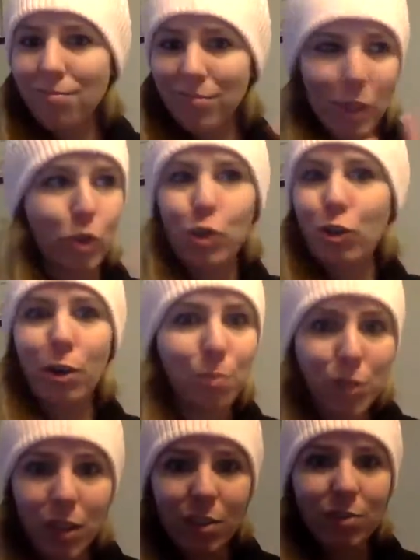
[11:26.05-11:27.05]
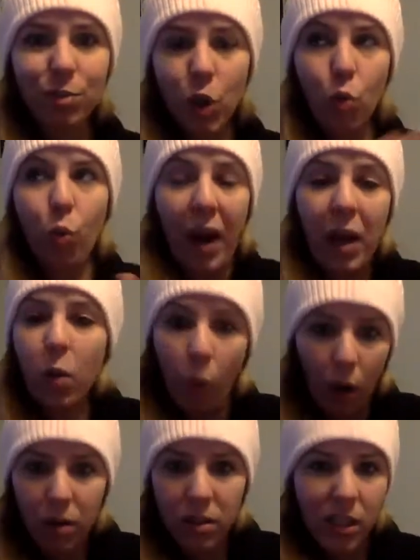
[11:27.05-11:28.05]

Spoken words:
descriptive great words